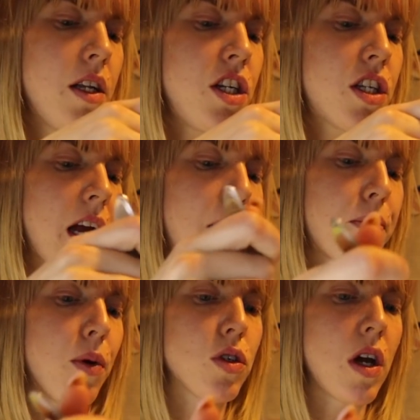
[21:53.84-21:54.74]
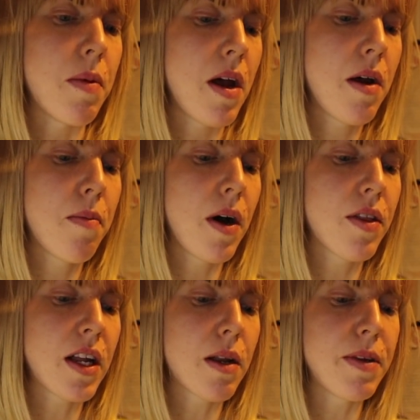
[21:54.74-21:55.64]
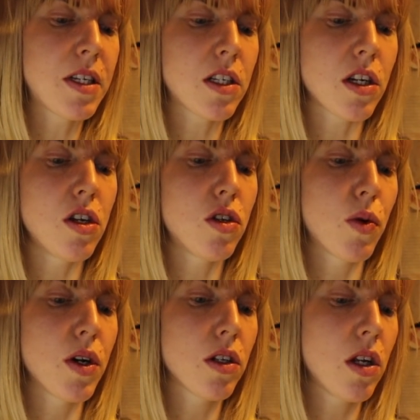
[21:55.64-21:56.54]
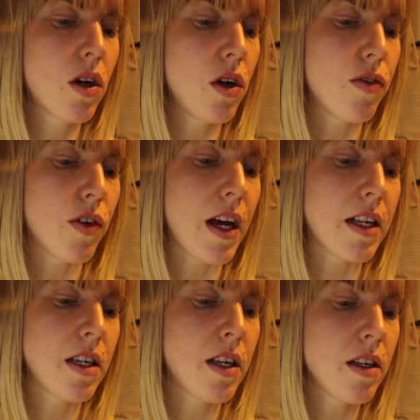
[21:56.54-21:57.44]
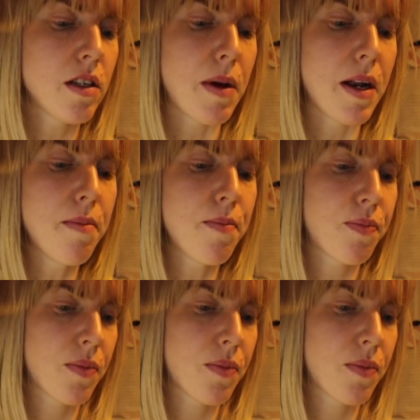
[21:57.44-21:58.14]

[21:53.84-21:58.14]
cheesecake bottom, but I think the biscuits I used were not good for that. Doesn't matter.